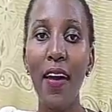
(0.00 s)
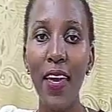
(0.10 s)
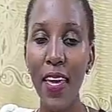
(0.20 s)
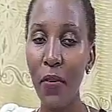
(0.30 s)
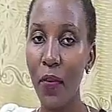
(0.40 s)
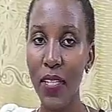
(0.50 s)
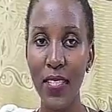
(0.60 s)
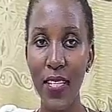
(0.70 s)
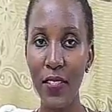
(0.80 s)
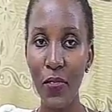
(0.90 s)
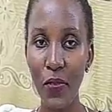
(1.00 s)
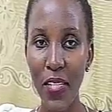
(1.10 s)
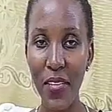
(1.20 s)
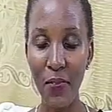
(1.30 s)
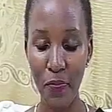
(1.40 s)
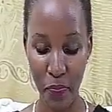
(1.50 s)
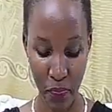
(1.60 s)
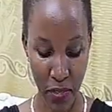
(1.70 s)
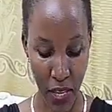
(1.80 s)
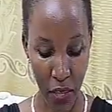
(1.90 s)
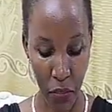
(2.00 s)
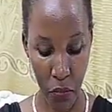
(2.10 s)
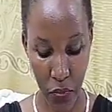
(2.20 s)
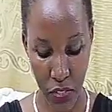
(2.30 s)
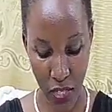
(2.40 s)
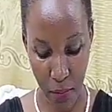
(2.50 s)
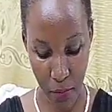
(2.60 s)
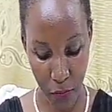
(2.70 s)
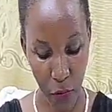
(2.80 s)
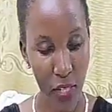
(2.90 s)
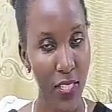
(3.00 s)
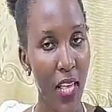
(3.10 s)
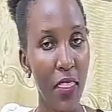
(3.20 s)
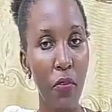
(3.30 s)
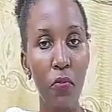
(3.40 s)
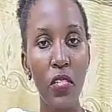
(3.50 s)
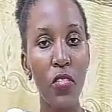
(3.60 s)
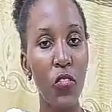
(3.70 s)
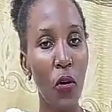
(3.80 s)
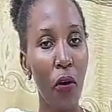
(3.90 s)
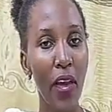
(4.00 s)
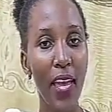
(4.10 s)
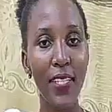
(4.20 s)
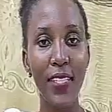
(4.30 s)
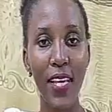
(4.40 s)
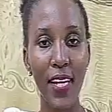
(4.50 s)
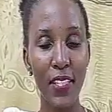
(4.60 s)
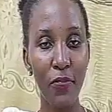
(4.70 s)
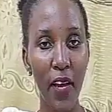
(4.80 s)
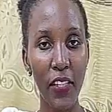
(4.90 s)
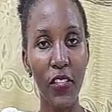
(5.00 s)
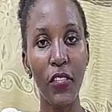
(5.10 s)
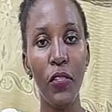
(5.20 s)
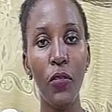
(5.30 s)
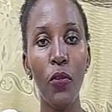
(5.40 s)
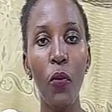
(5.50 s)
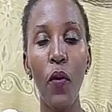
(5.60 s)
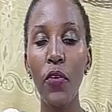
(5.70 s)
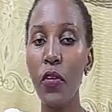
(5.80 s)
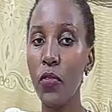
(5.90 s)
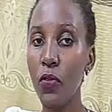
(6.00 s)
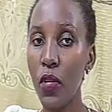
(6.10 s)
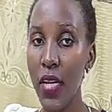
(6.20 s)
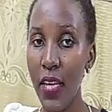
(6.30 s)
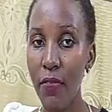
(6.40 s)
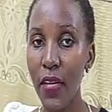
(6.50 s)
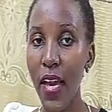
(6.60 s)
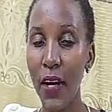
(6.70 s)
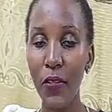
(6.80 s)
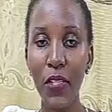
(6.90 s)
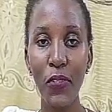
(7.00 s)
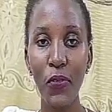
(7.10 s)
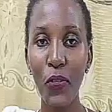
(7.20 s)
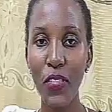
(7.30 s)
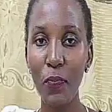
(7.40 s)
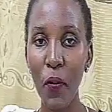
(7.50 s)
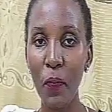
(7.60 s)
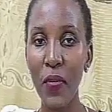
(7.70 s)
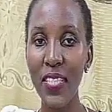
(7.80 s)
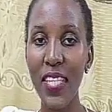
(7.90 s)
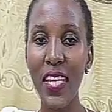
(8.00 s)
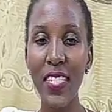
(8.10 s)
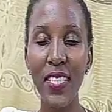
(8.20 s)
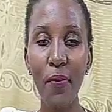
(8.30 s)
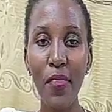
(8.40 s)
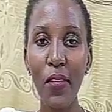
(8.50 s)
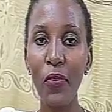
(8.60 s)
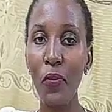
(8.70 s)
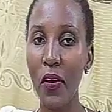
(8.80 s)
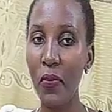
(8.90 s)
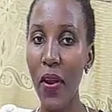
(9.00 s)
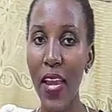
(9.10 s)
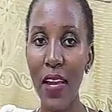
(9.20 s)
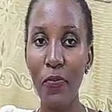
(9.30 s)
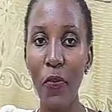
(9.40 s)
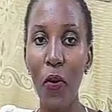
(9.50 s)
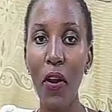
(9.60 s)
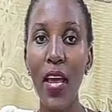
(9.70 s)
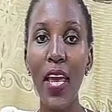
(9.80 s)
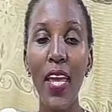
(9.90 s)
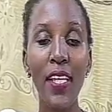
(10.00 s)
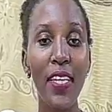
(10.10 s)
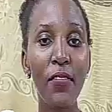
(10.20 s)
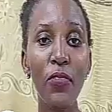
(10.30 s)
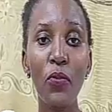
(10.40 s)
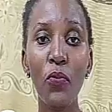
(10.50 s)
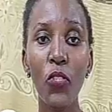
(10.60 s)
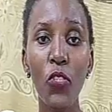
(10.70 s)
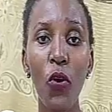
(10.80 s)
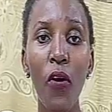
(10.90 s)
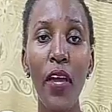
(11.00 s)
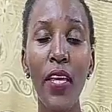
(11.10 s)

He wants us to live. The reason number 4 is that there is joy and satisfaction. You know, when you're living according to God's purpose, it is something you are created for. It gives you joy.